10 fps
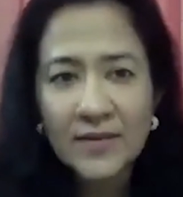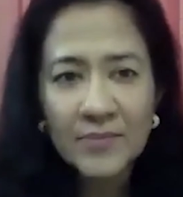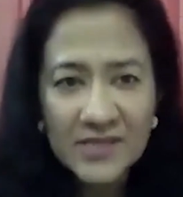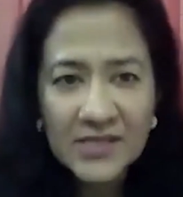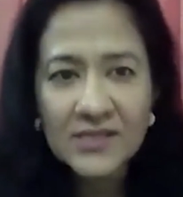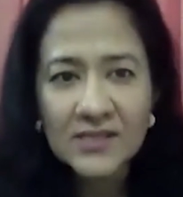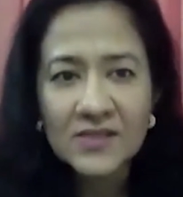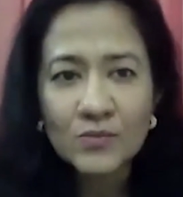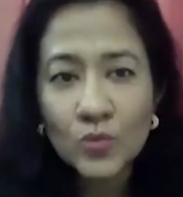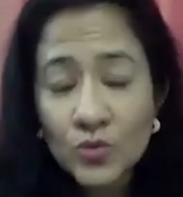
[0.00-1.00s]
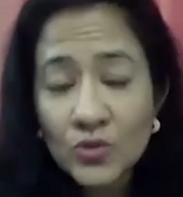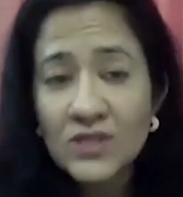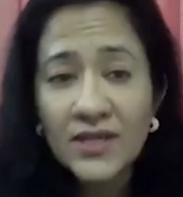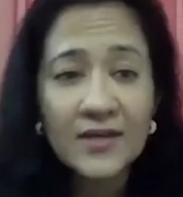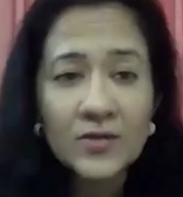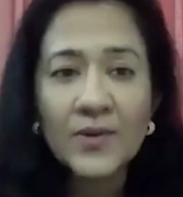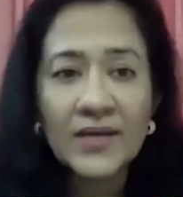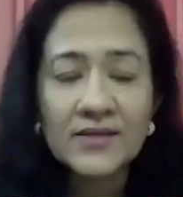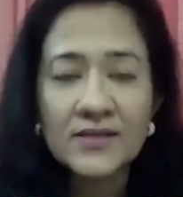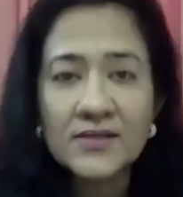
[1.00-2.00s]
businesses, most
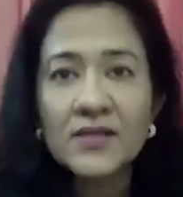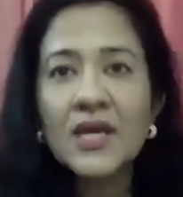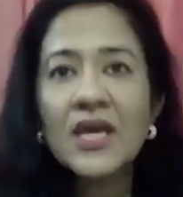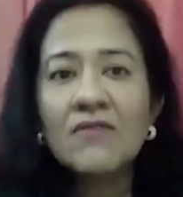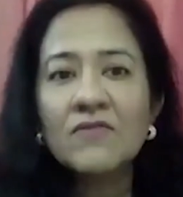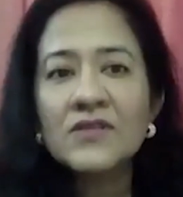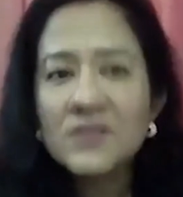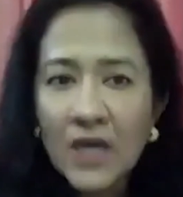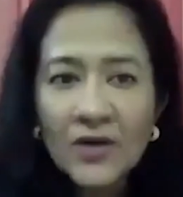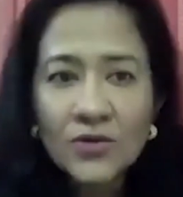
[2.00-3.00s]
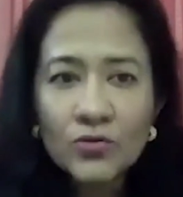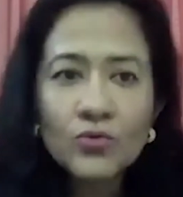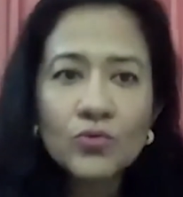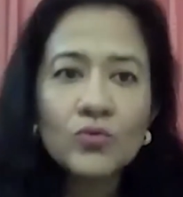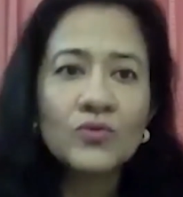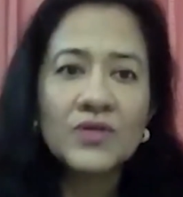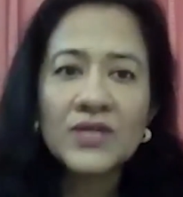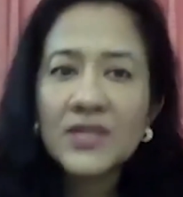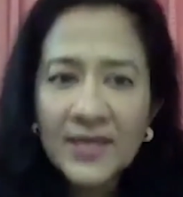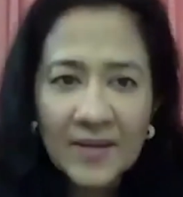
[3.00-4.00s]
enterprises will start to do
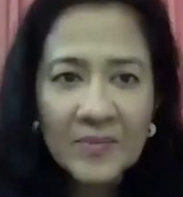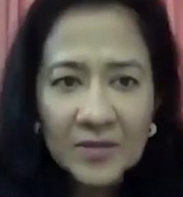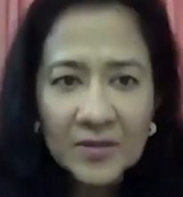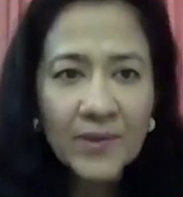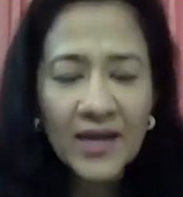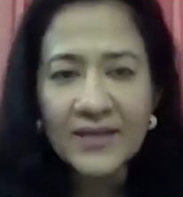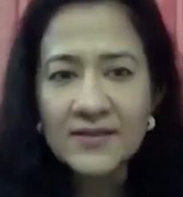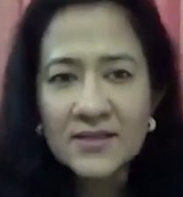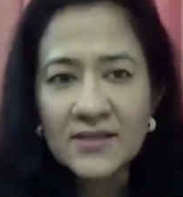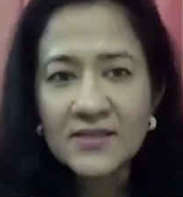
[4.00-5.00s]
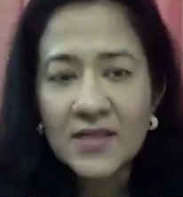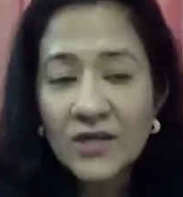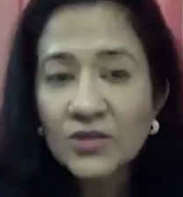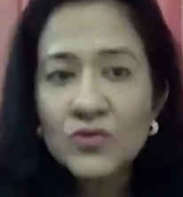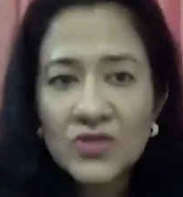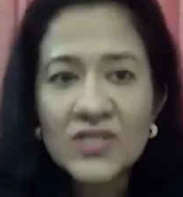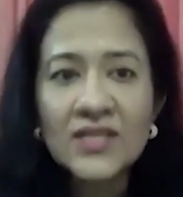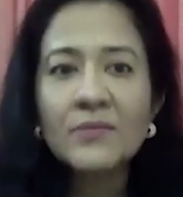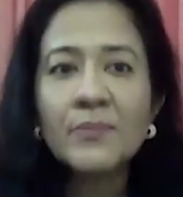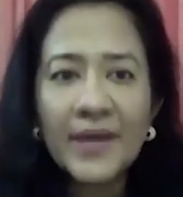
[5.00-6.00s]
real-time compliance. They'll start to see
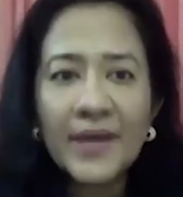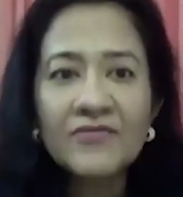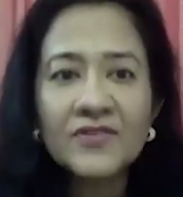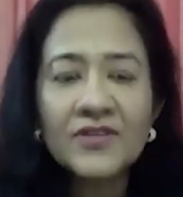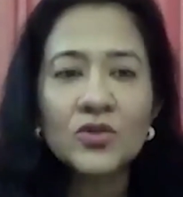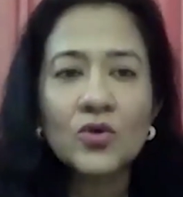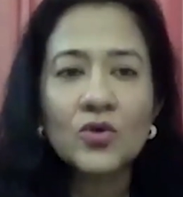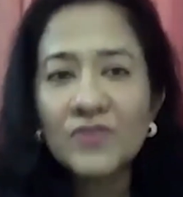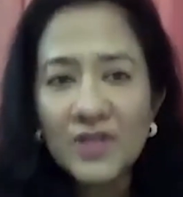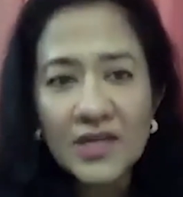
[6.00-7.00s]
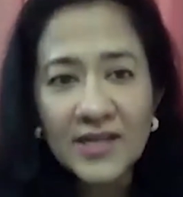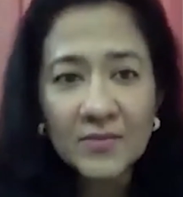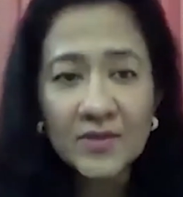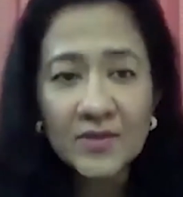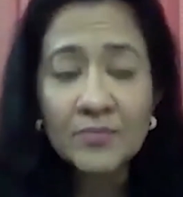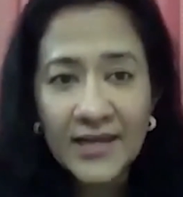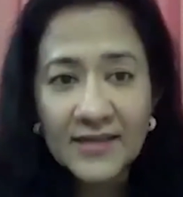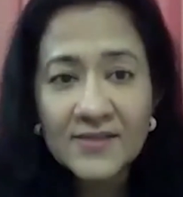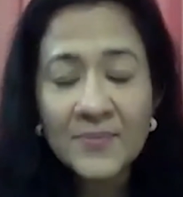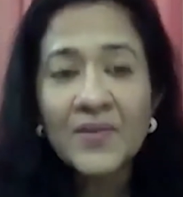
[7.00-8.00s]
the benefit of real-time
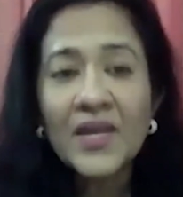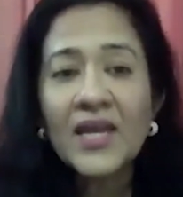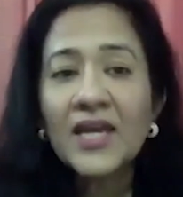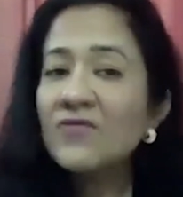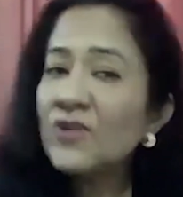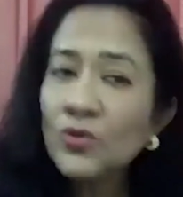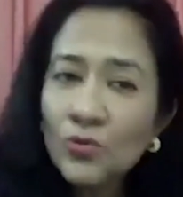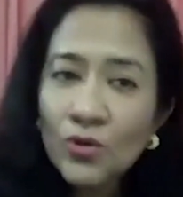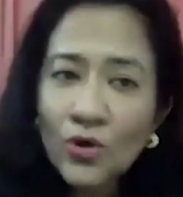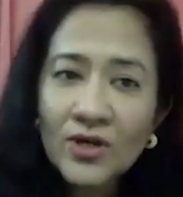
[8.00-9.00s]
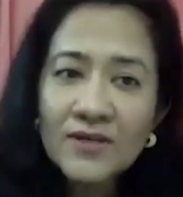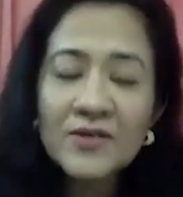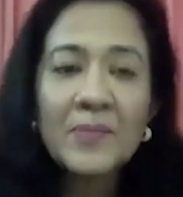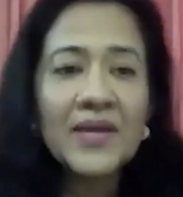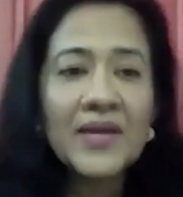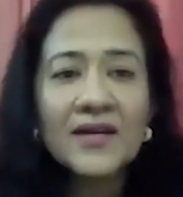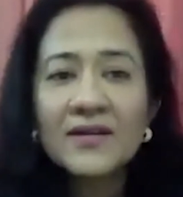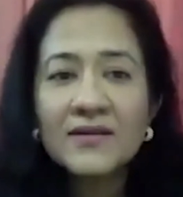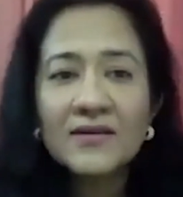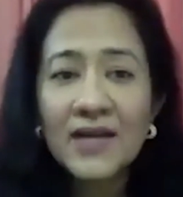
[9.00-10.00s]
compliance. It will no longer
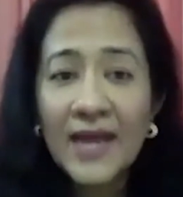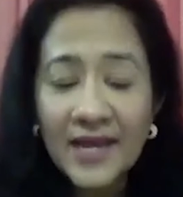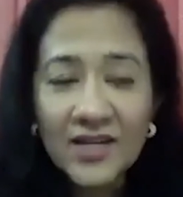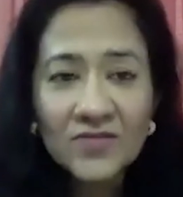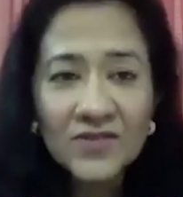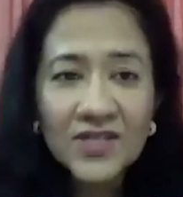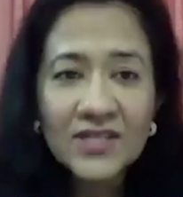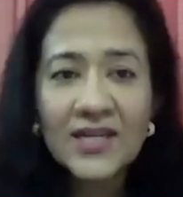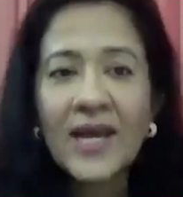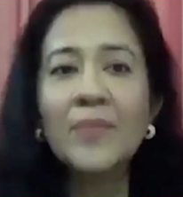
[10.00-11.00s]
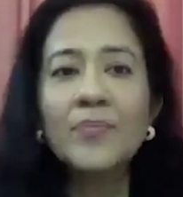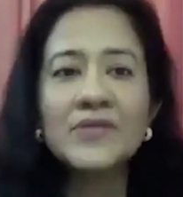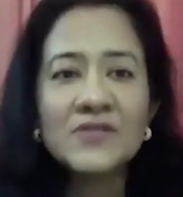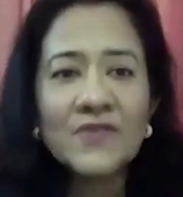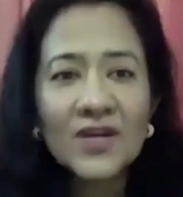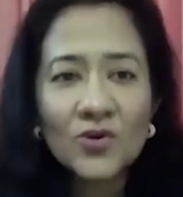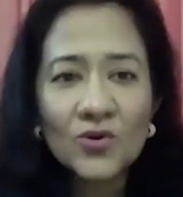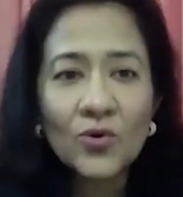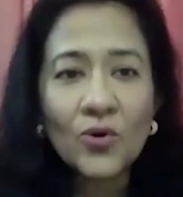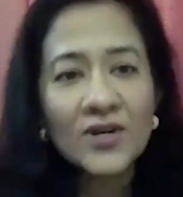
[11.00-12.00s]
remain an activity that happens when
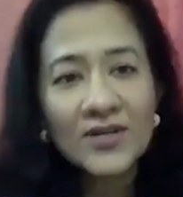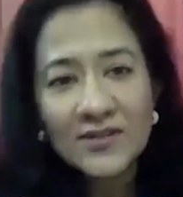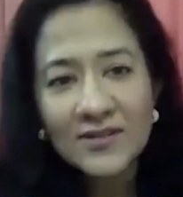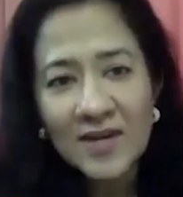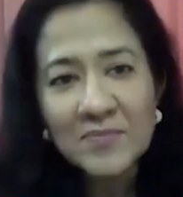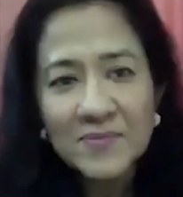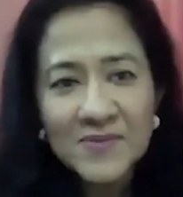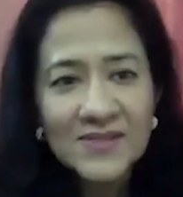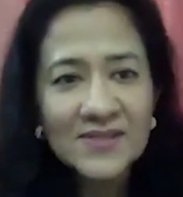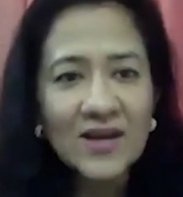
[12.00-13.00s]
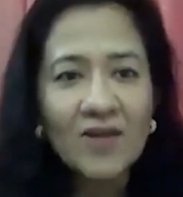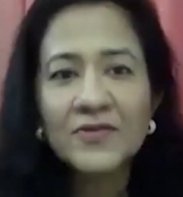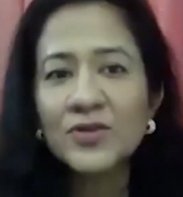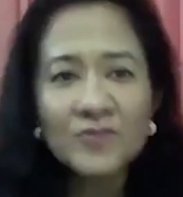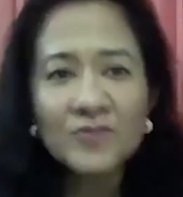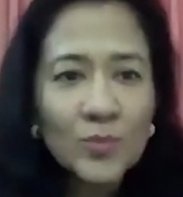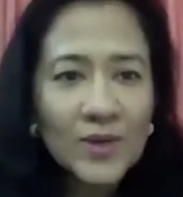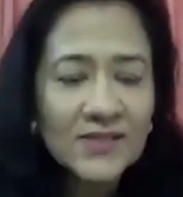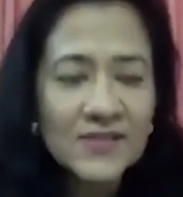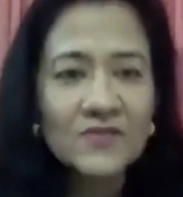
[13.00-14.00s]
your auditor comes after a few
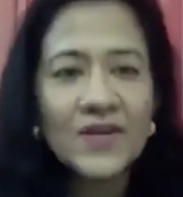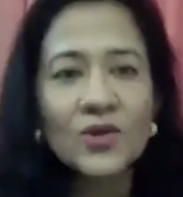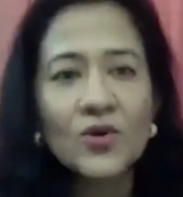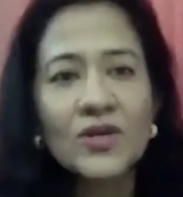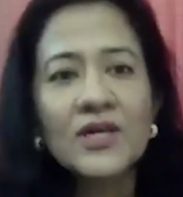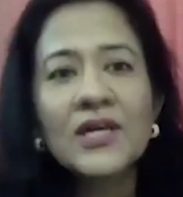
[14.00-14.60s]
months, when your